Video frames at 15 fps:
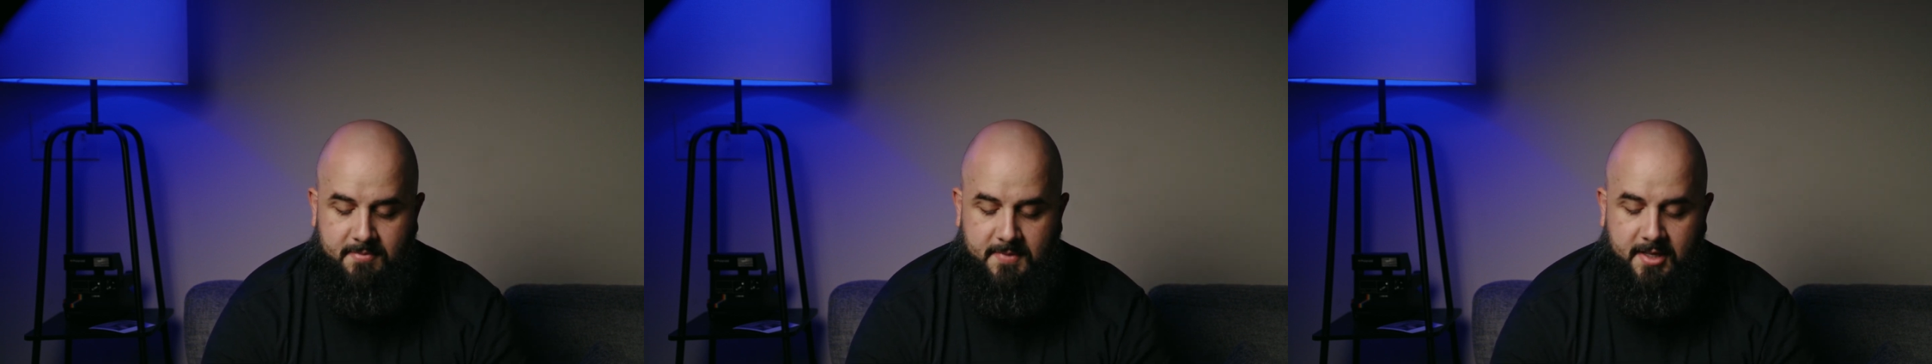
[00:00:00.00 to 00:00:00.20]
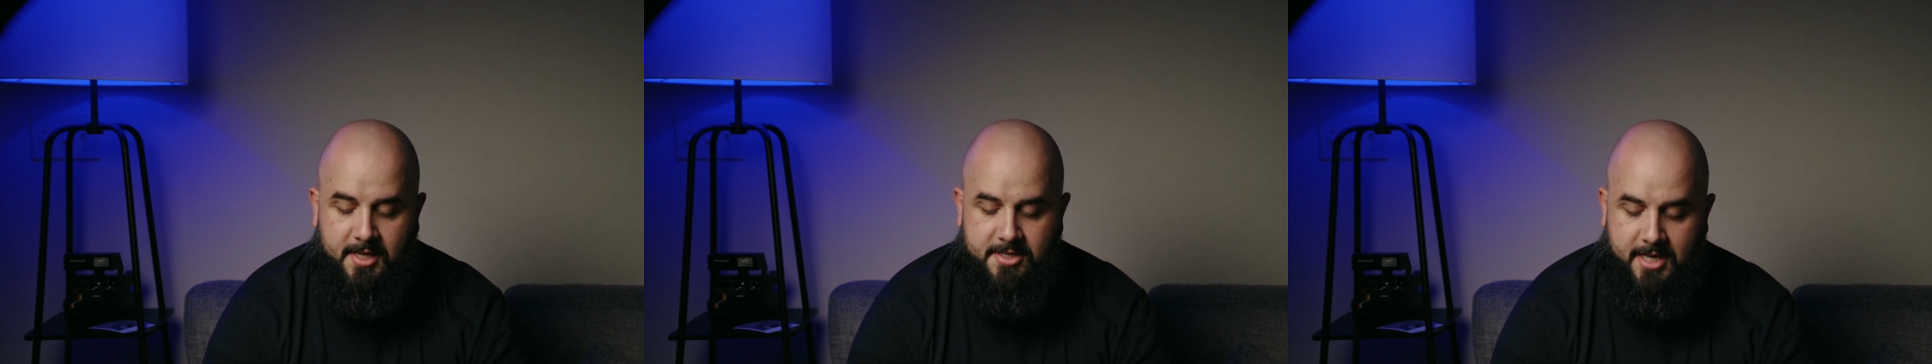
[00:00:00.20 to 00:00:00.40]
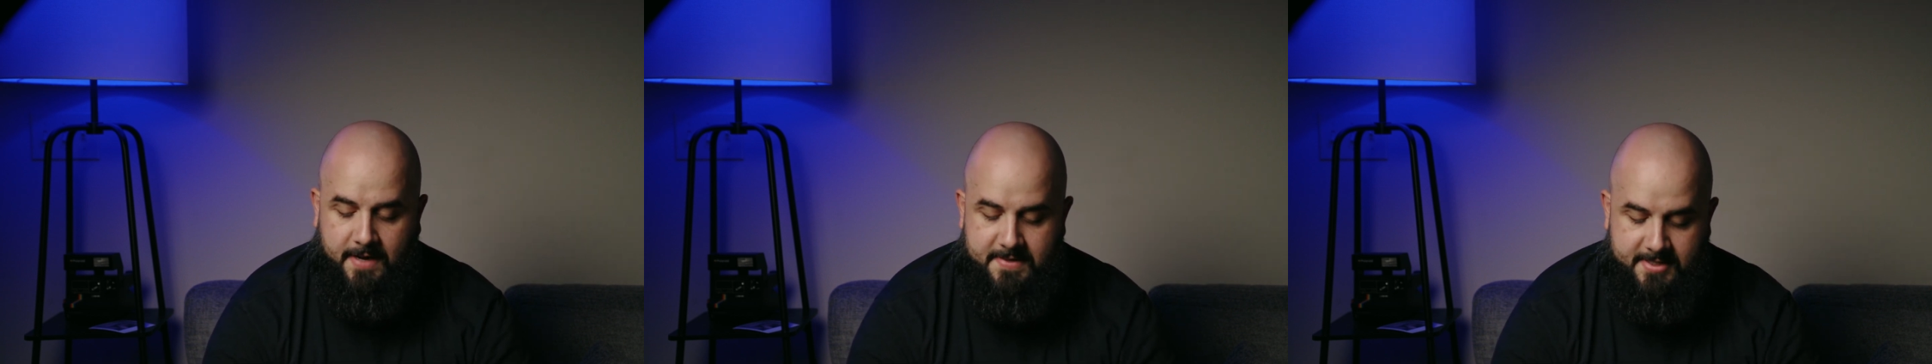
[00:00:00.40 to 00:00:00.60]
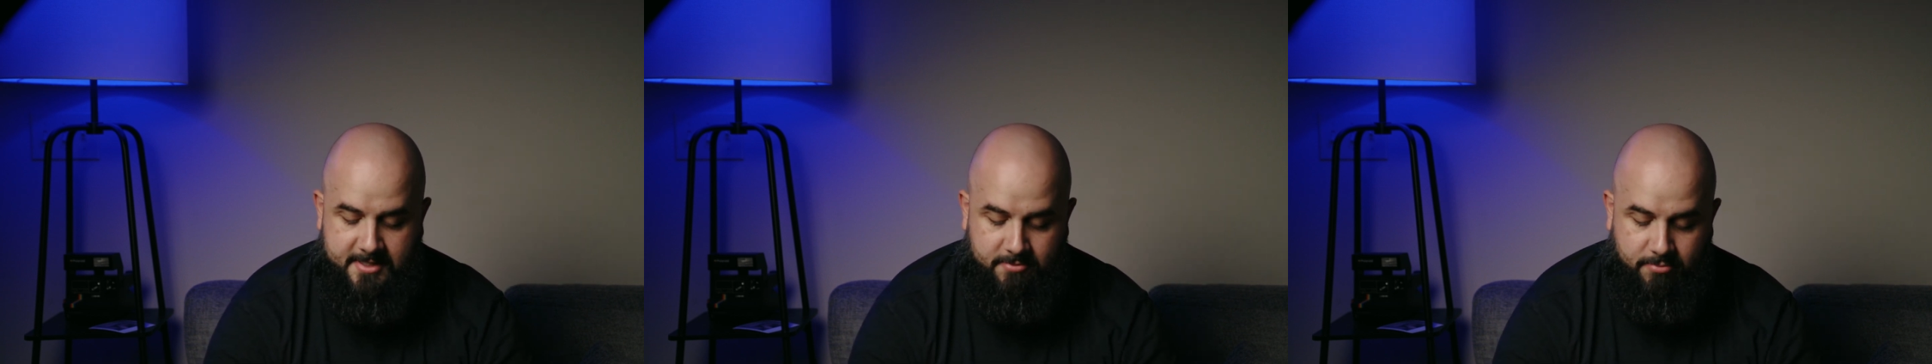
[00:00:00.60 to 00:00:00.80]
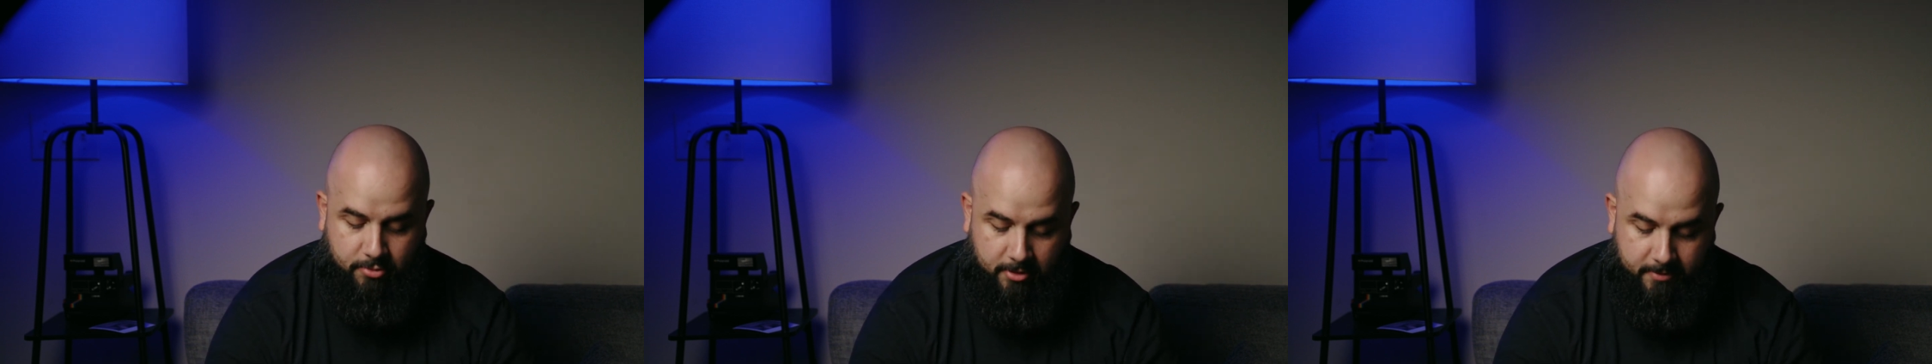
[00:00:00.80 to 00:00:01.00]
It's obviously
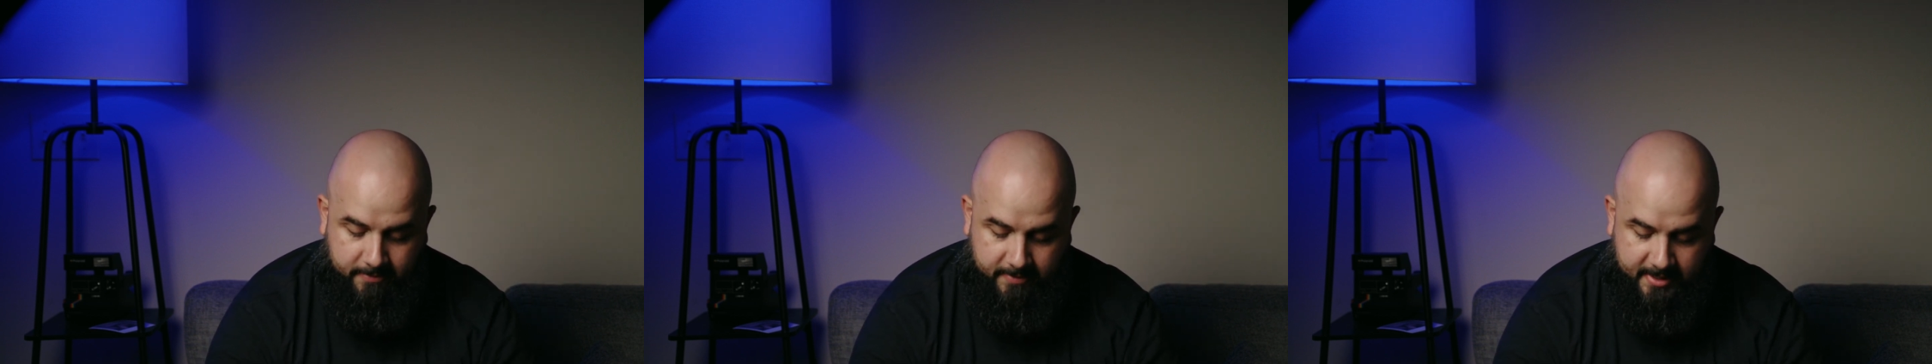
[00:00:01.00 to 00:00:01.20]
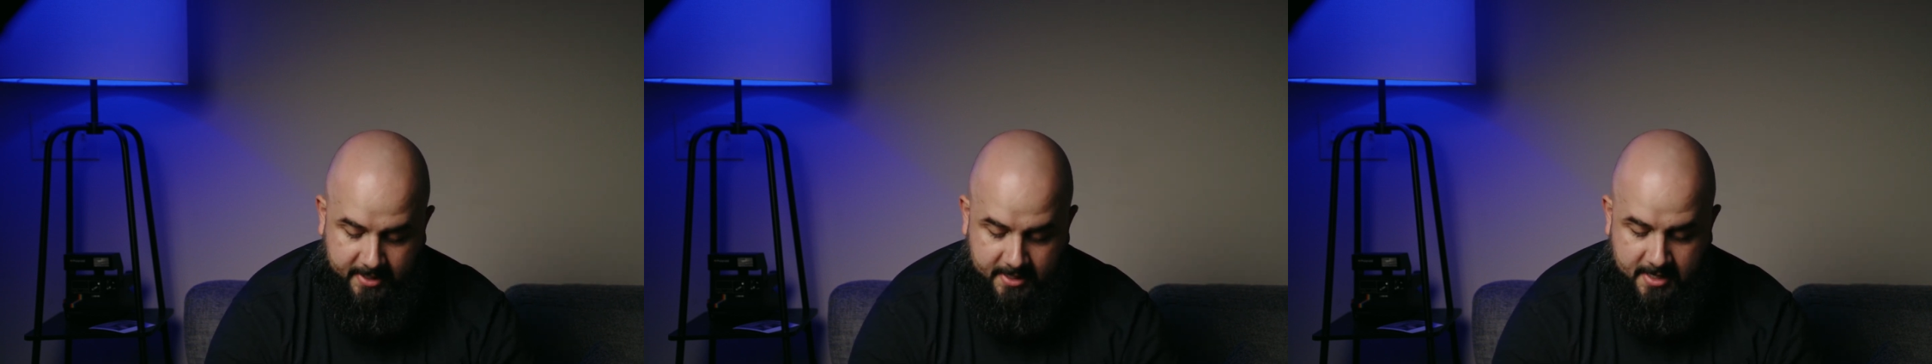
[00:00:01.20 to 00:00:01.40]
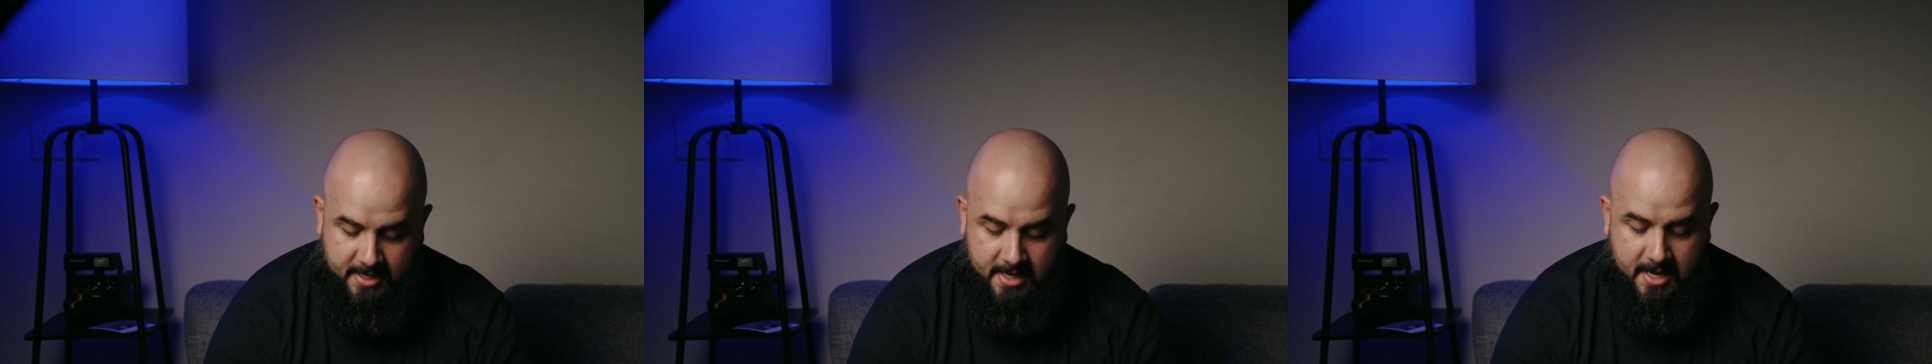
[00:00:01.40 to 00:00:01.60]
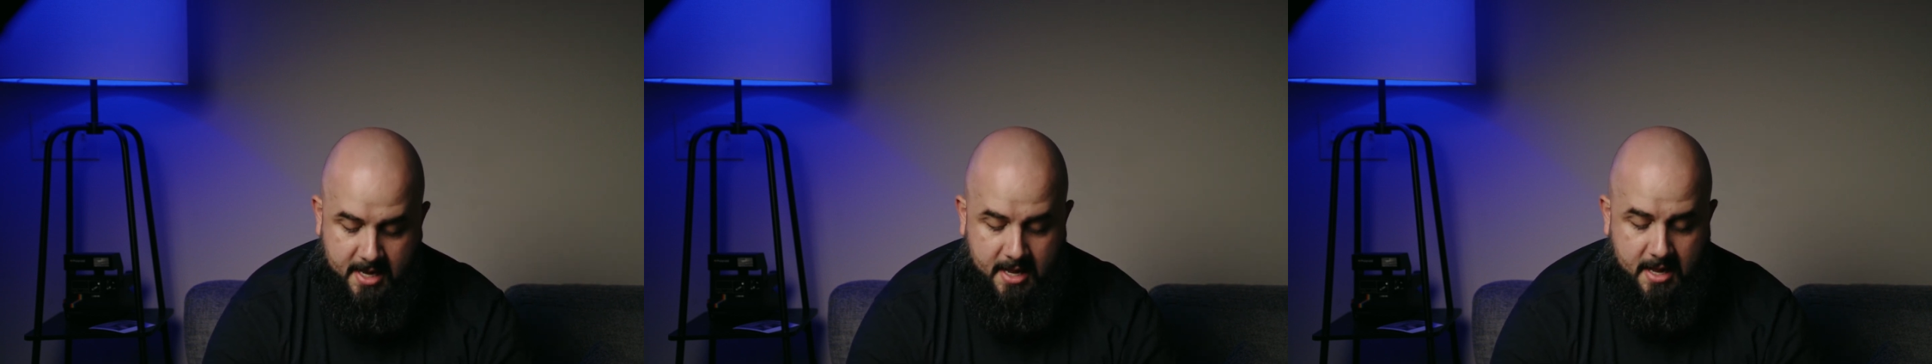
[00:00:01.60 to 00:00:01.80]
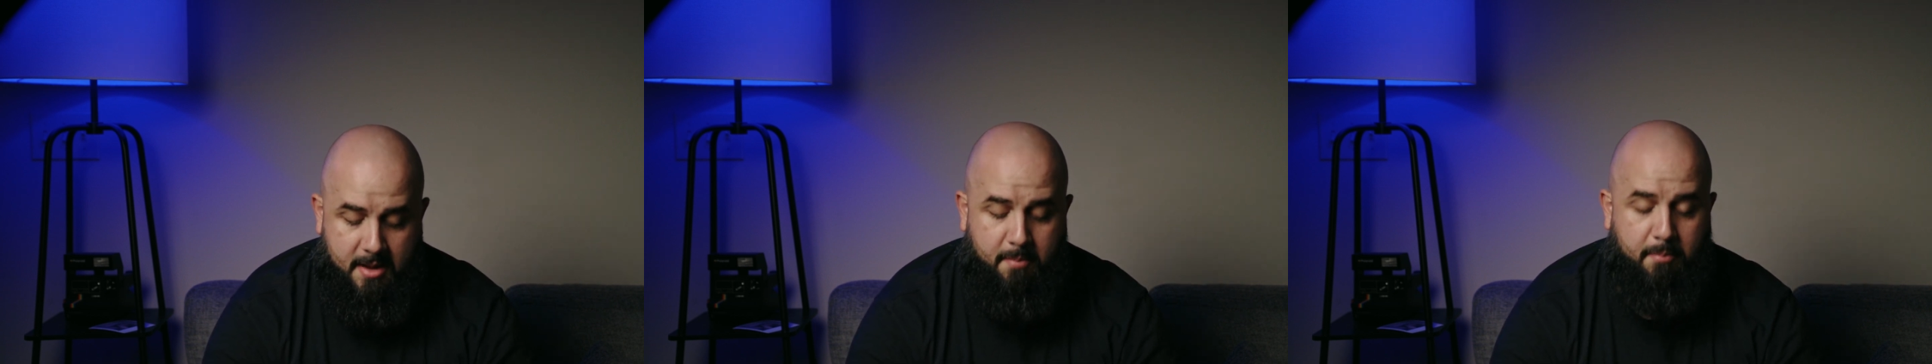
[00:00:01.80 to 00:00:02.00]
worth it.
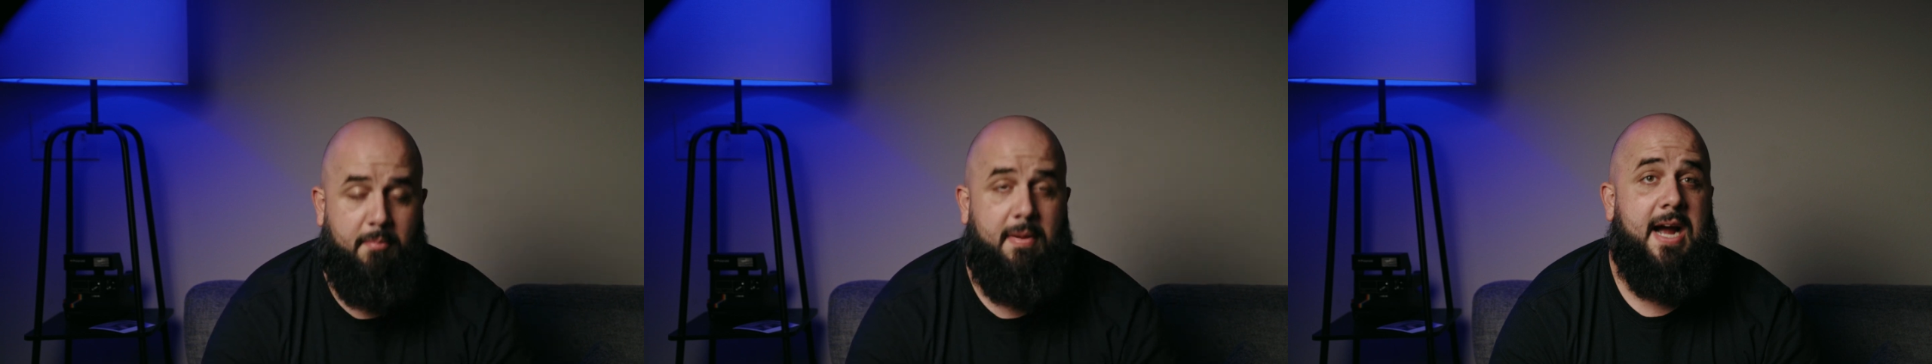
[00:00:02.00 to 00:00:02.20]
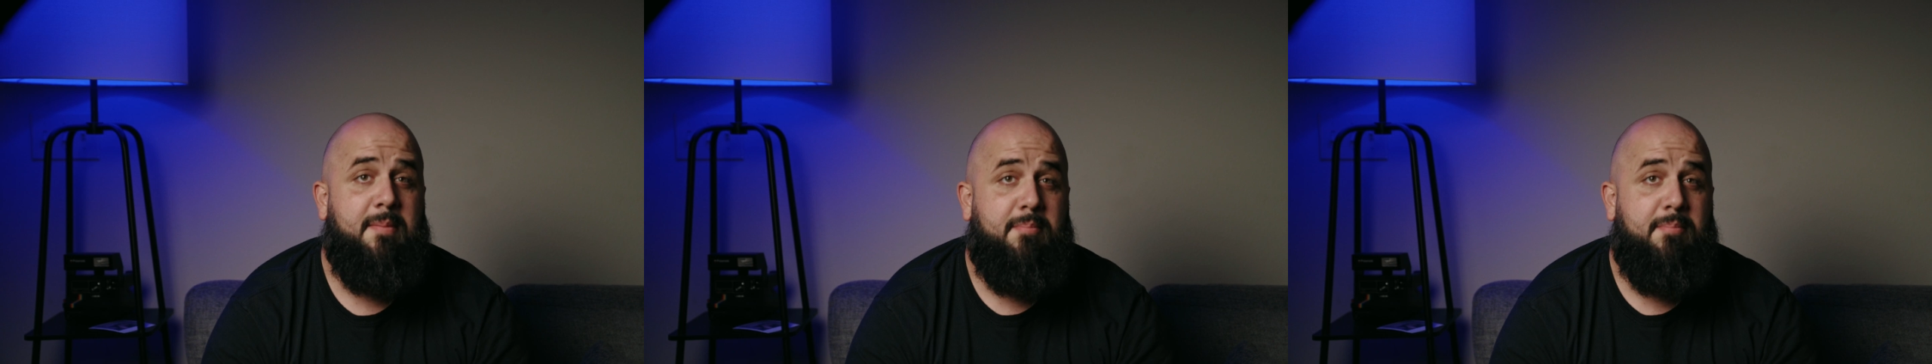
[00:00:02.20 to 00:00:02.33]
My